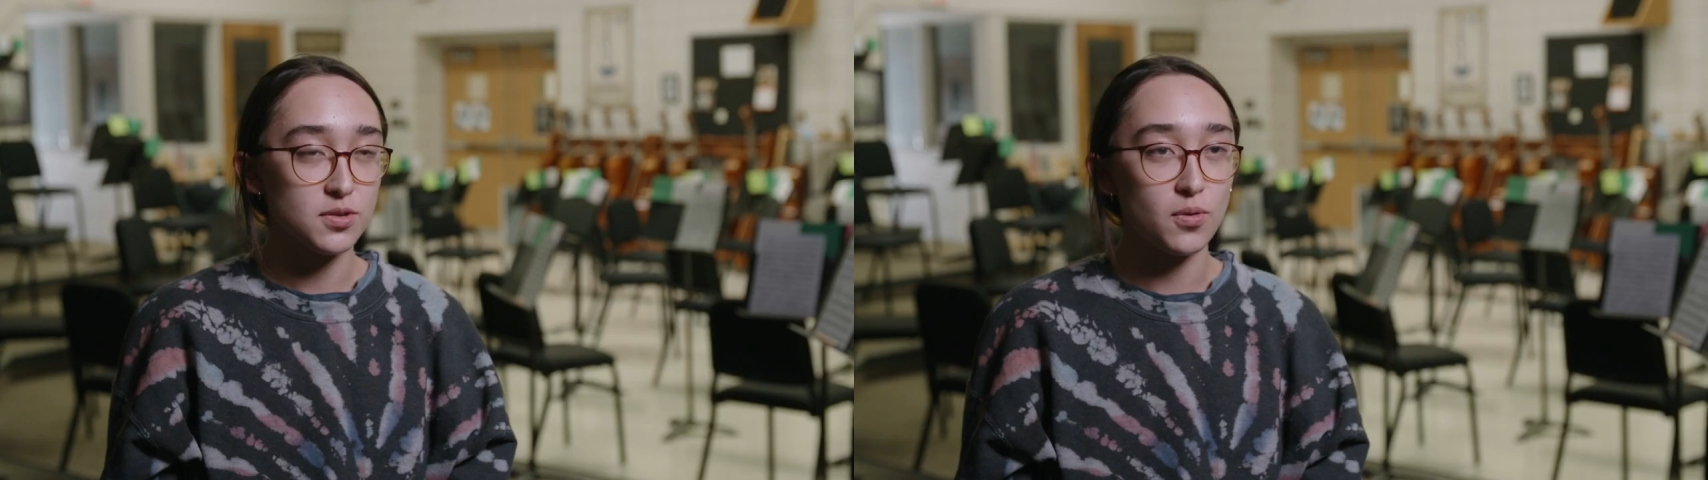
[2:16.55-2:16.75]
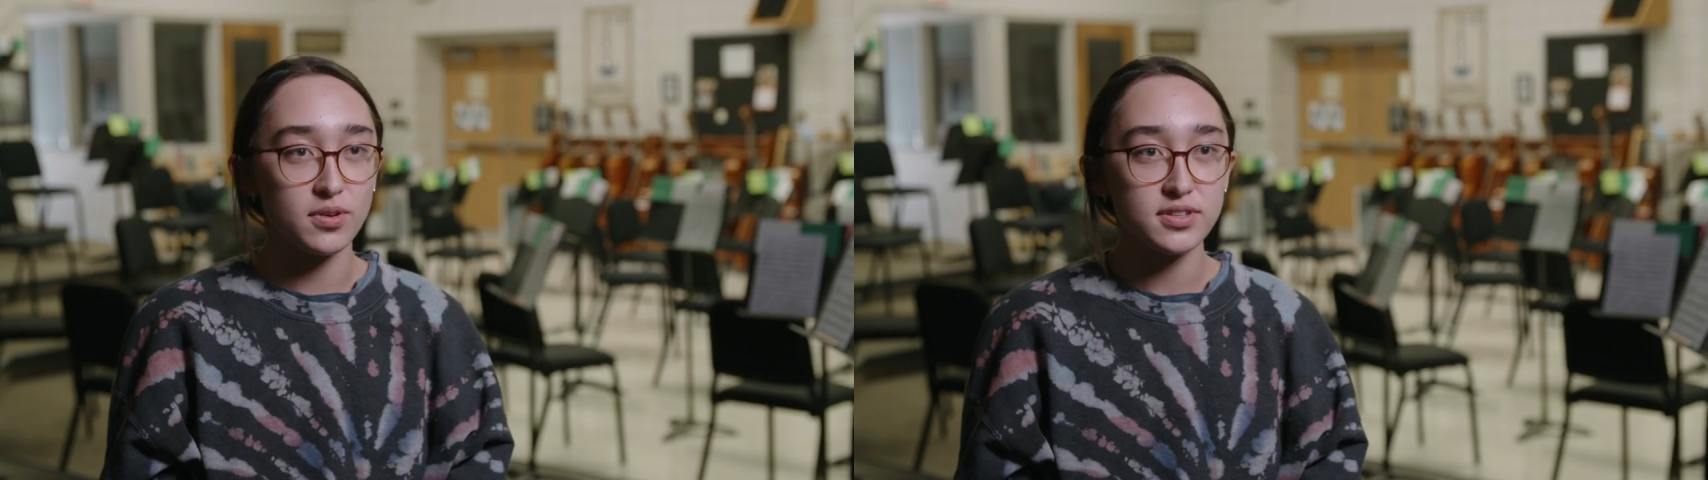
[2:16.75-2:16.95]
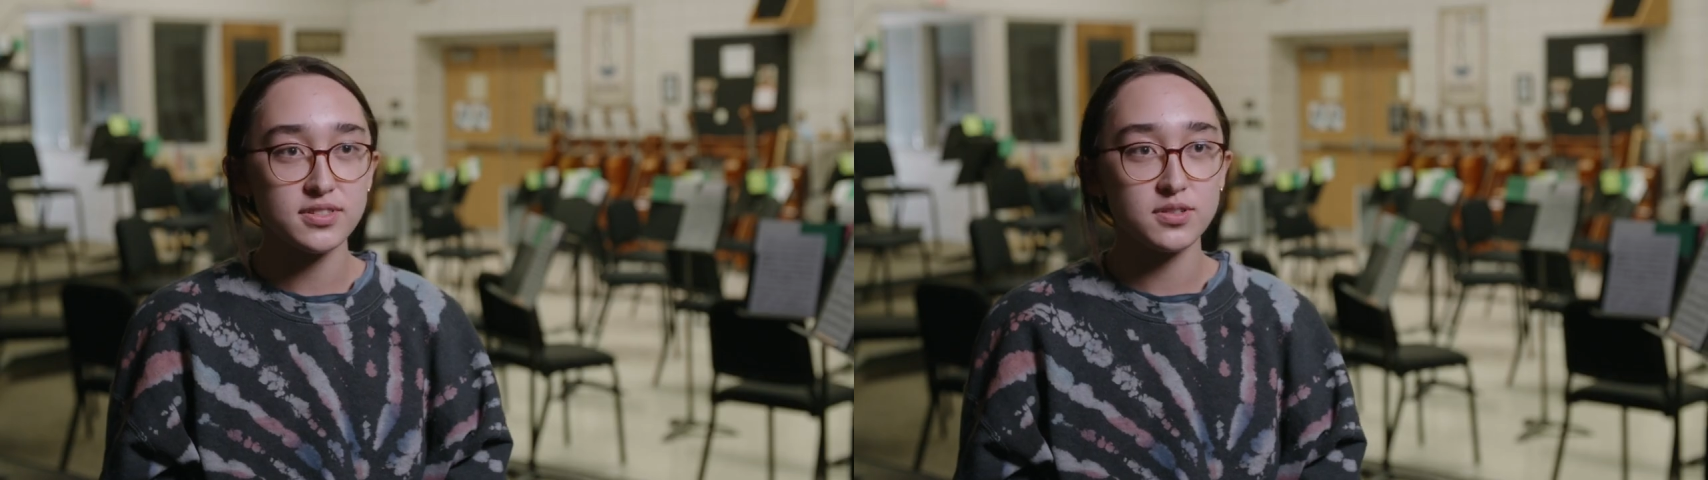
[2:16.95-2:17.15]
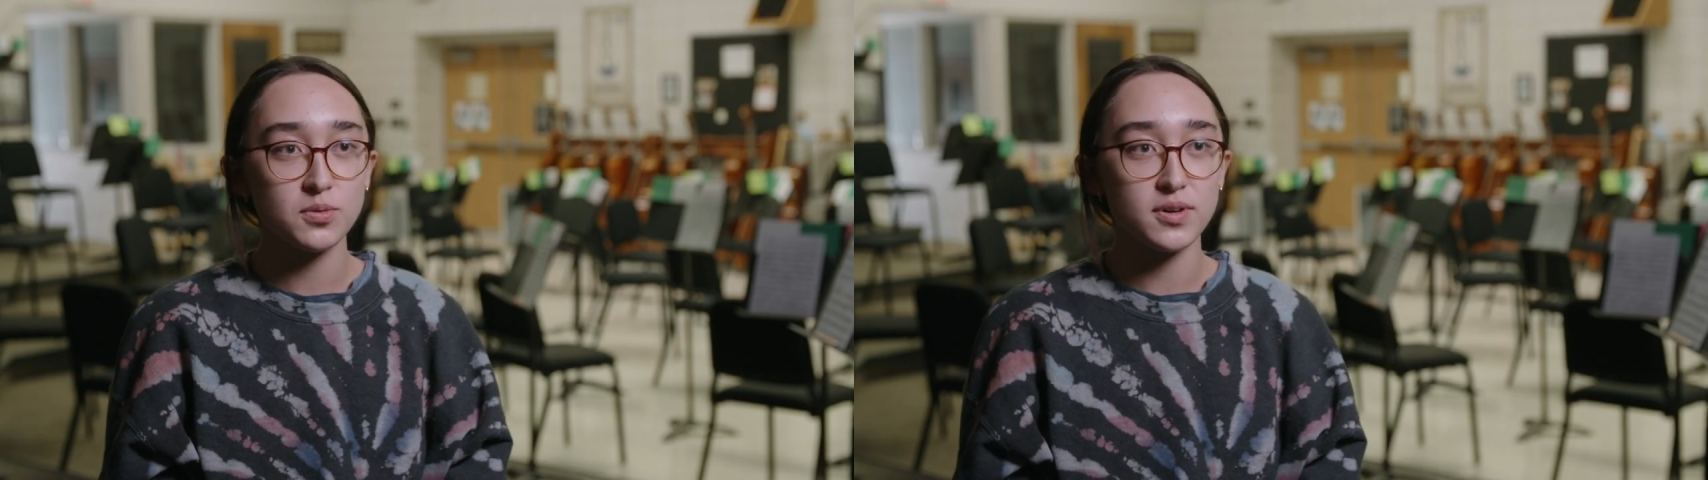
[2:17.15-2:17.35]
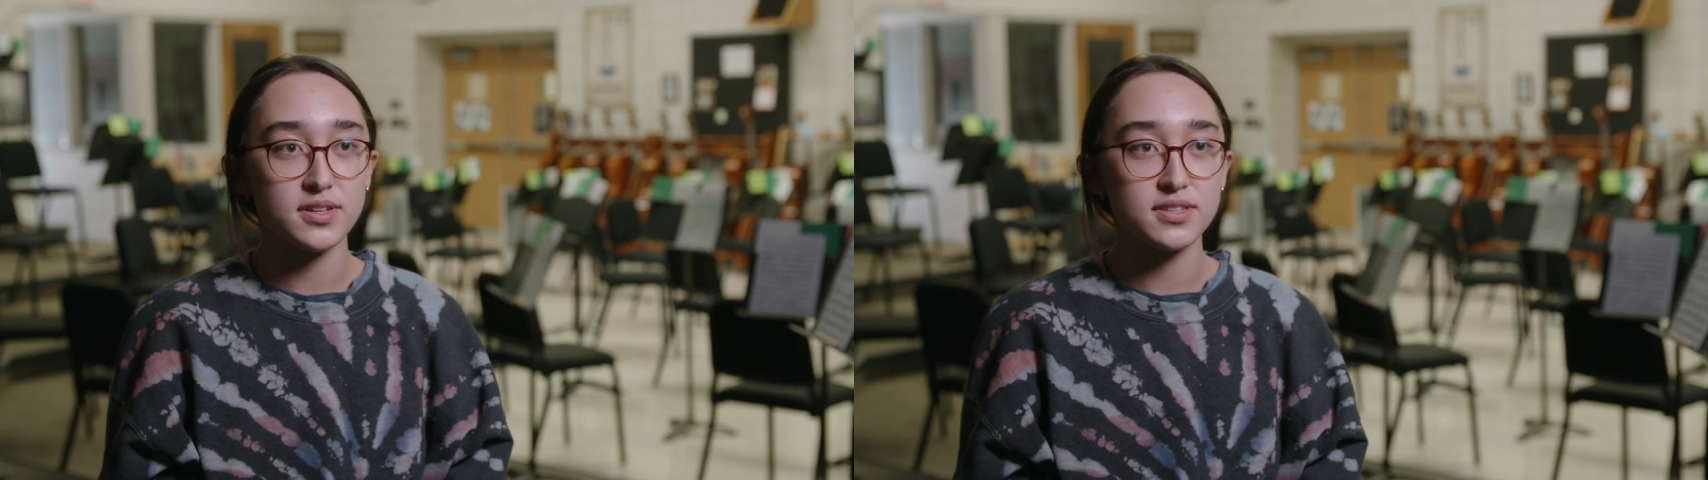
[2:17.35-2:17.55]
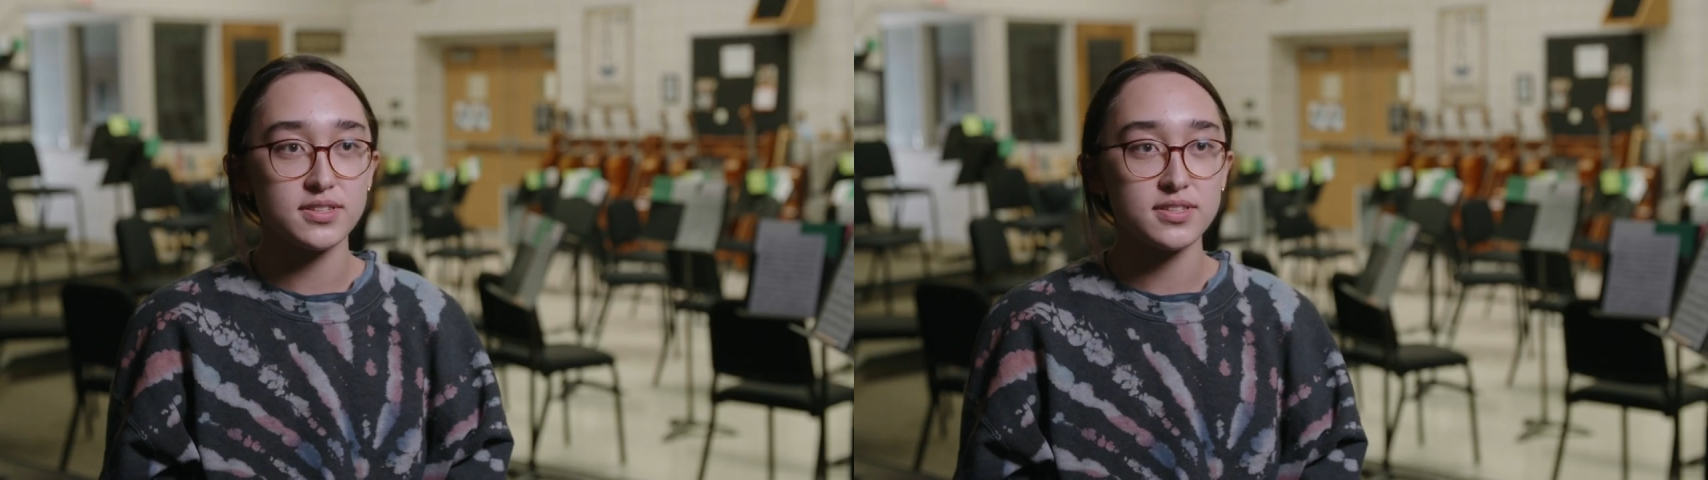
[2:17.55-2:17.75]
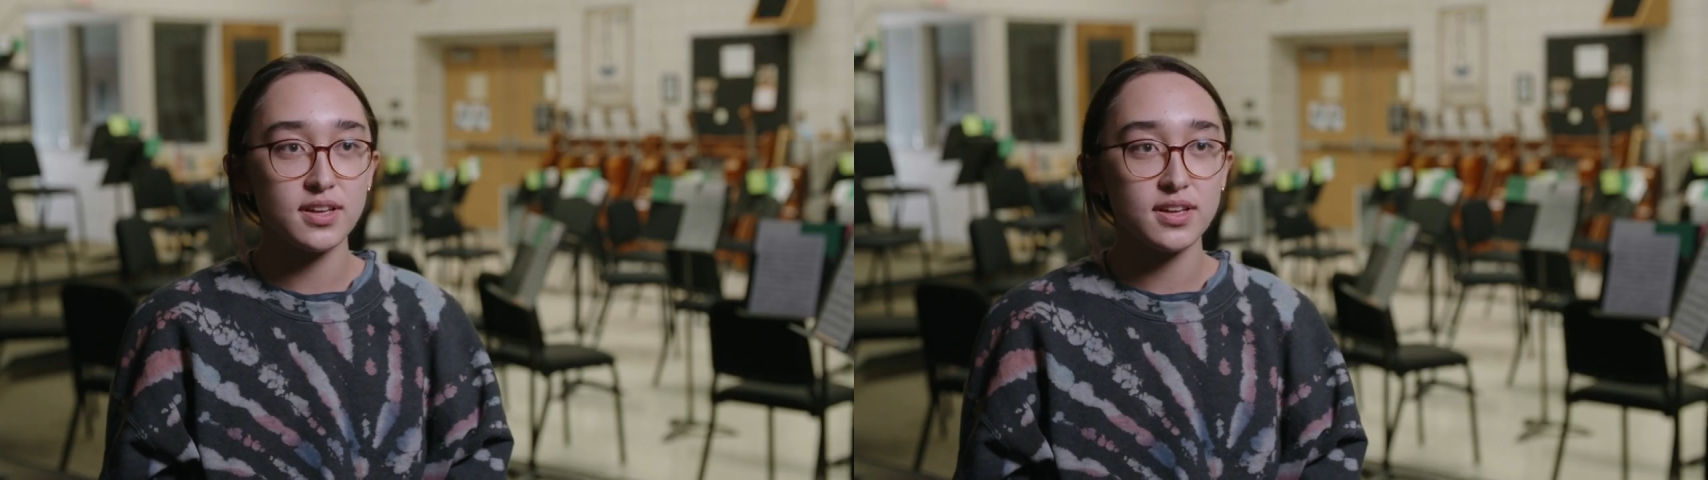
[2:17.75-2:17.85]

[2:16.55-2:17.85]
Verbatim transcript: course was